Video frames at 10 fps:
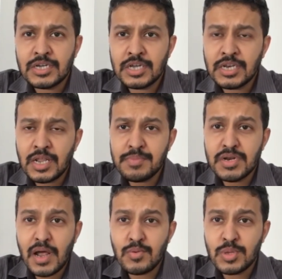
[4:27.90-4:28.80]
it can be
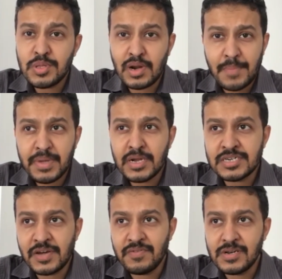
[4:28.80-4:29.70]
done with wrapping a
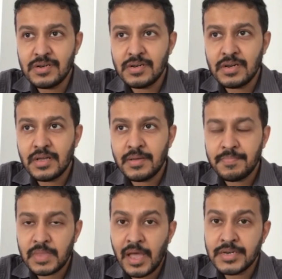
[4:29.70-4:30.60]
towel,
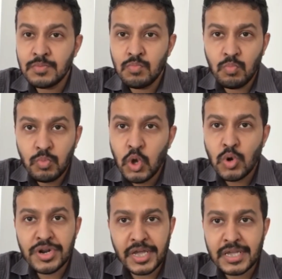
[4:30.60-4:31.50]
and blow
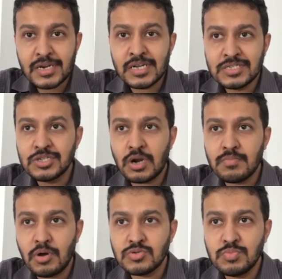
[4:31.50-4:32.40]
dryer is not
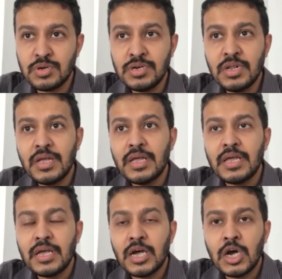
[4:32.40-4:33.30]
possible.
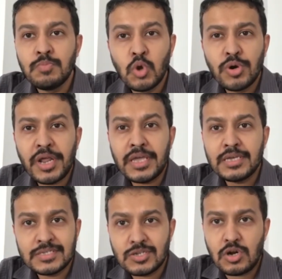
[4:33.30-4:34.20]
Blow
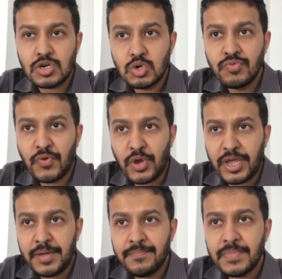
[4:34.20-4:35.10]
drying is not good for
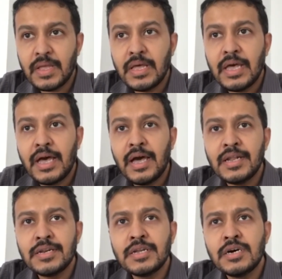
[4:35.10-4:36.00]
hair,
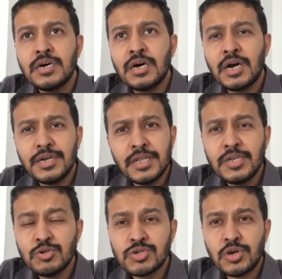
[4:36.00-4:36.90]
and
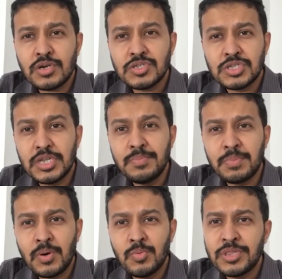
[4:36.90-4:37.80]
ideally you should not sleep
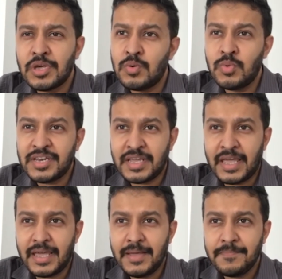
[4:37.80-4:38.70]
with wet
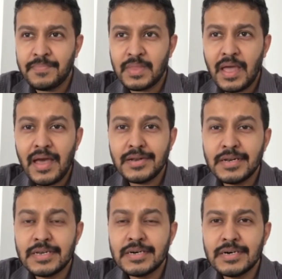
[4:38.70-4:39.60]
hair, and